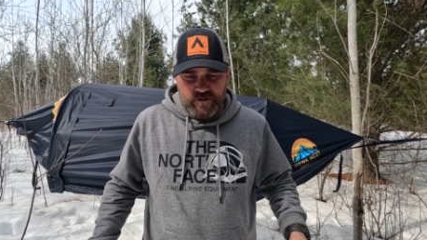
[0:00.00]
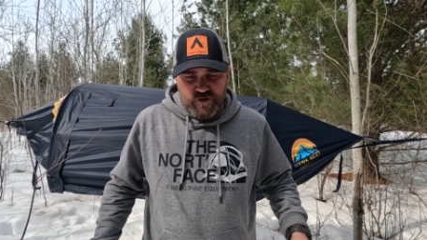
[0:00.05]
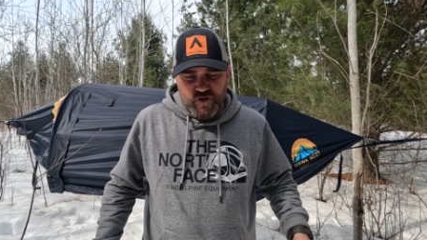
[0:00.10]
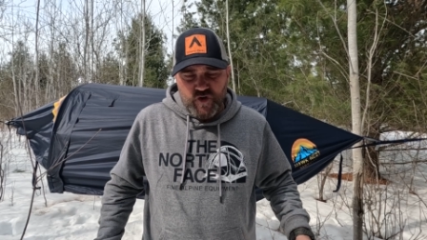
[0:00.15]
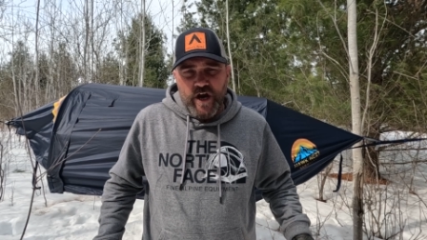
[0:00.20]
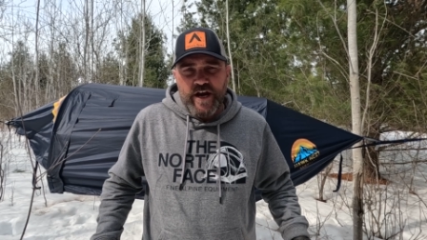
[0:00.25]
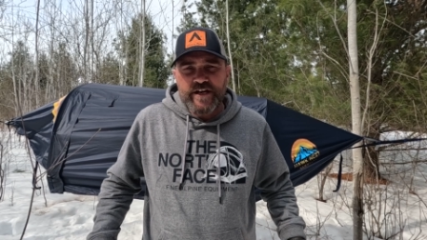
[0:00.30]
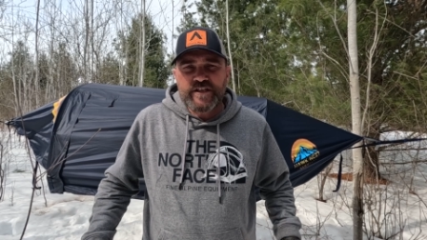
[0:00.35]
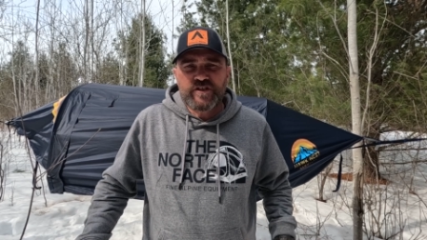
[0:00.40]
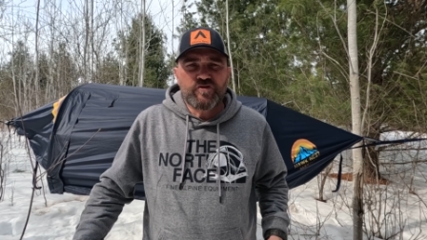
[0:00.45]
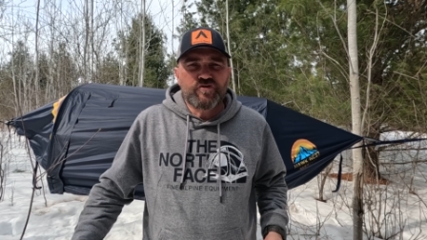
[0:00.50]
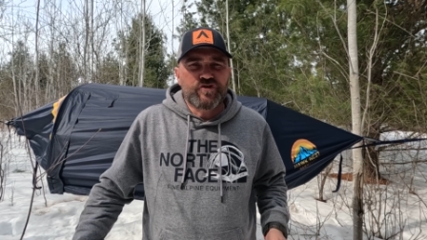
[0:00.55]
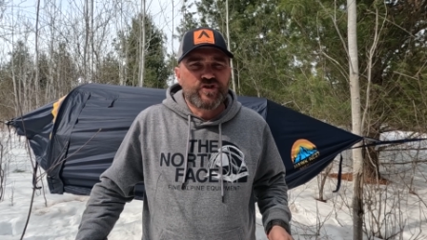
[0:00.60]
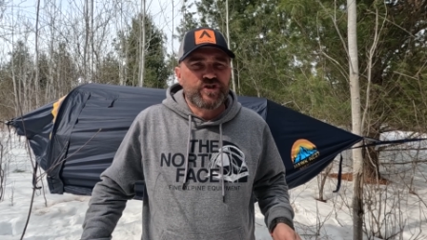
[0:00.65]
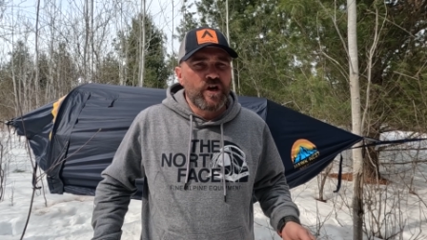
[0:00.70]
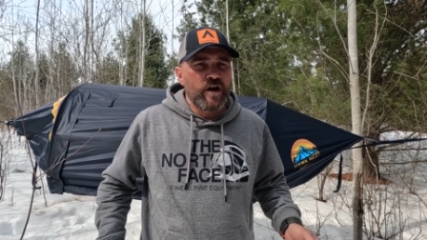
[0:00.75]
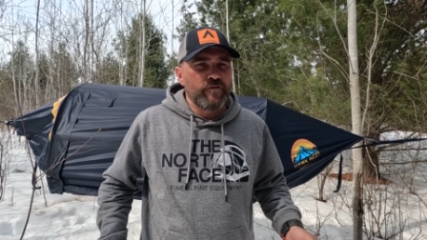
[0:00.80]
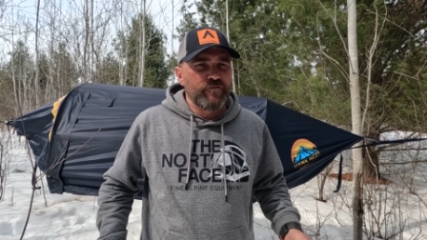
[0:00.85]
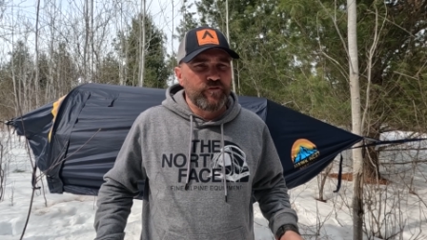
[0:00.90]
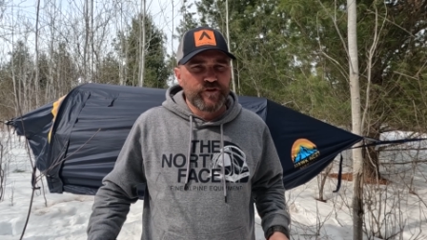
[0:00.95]
trying to
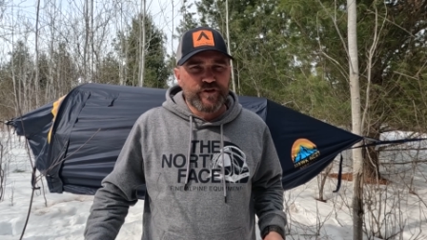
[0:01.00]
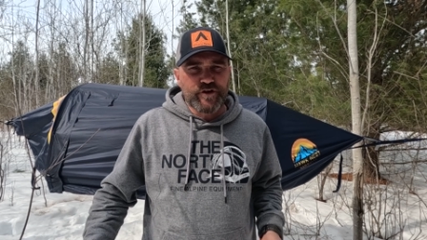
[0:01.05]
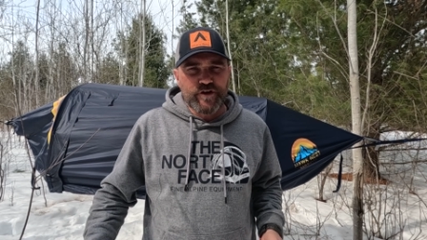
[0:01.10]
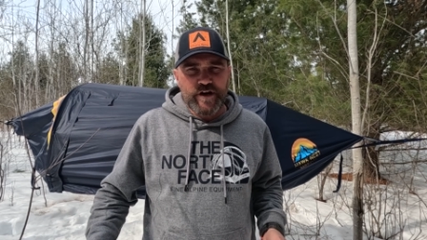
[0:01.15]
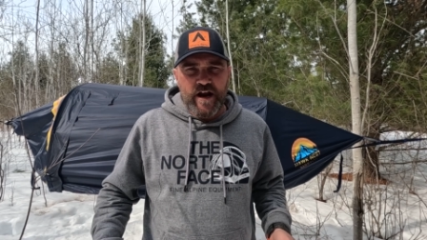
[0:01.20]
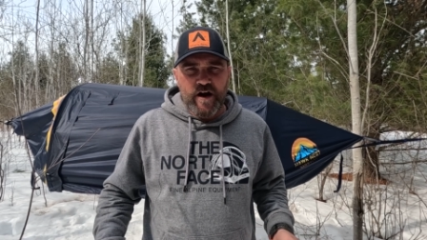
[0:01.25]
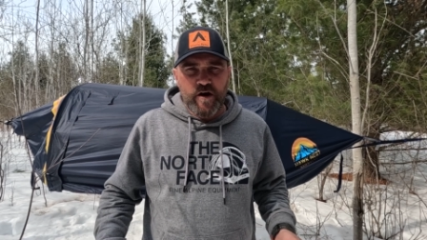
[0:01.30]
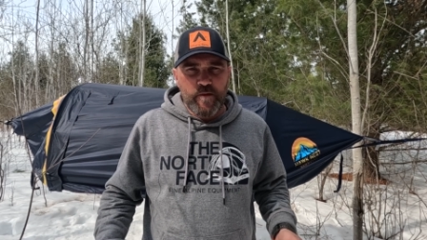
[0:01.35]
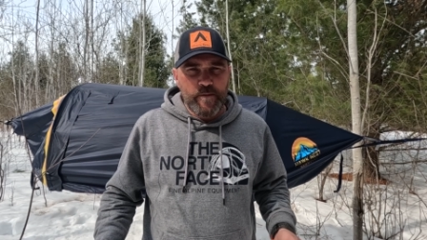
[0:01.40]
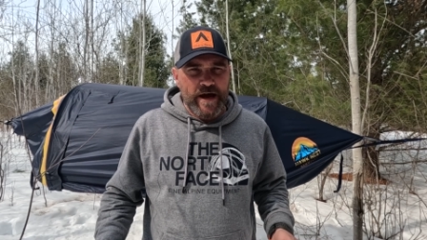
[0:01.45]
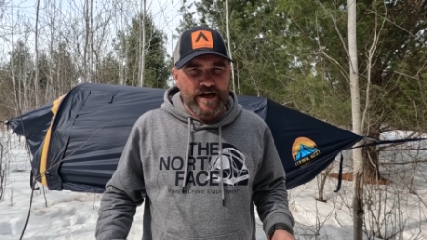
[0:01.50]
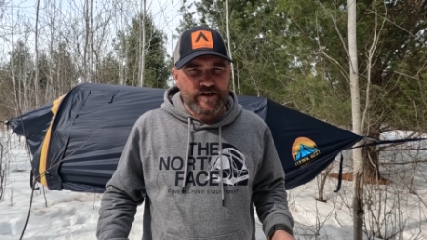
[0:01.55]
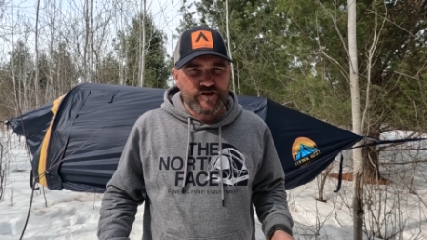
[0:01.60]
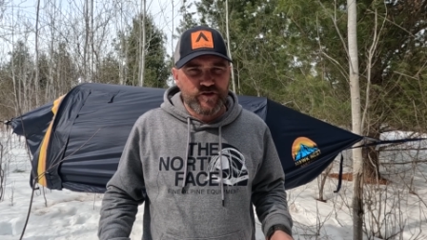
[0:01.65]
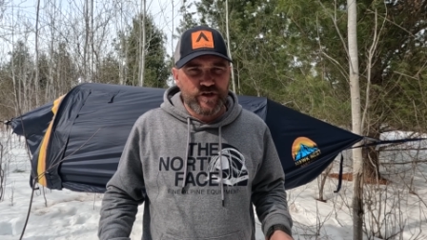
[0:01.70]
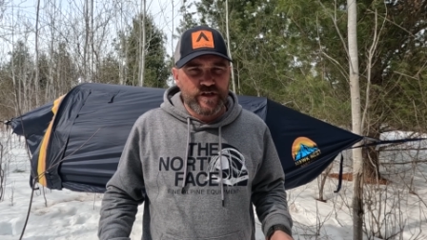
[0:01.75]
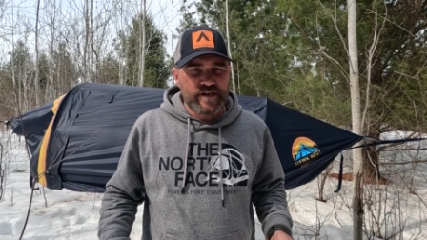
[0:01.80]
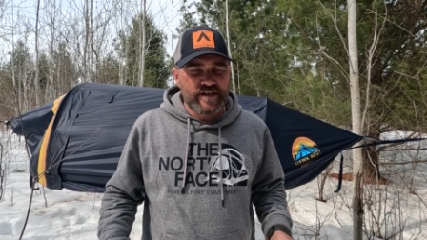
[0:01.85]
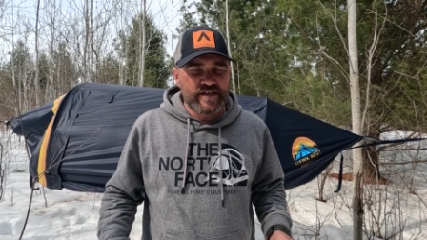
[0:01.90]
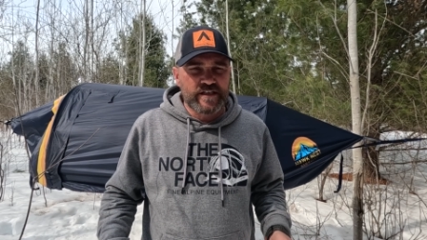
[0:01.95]
shuffle your air
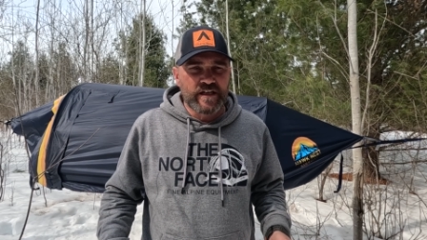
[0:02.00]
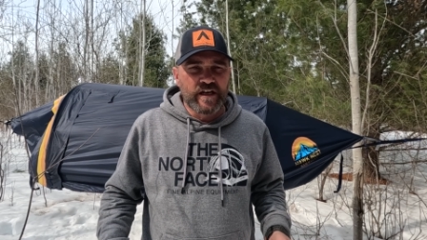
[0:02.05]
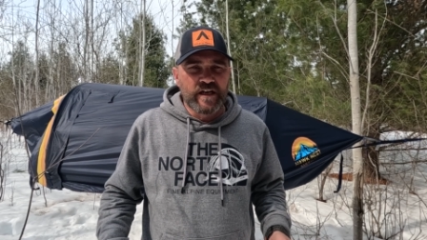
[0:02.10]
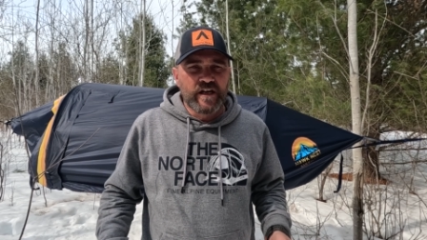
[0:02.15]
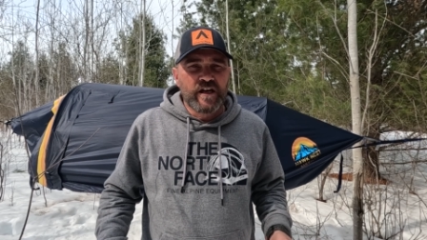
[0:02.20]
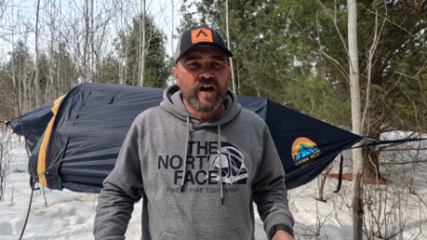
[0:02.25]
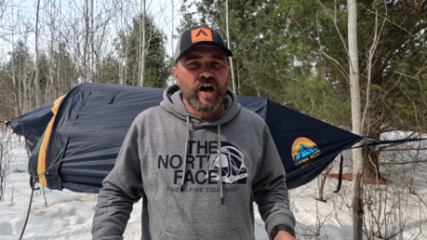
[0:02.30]
mattress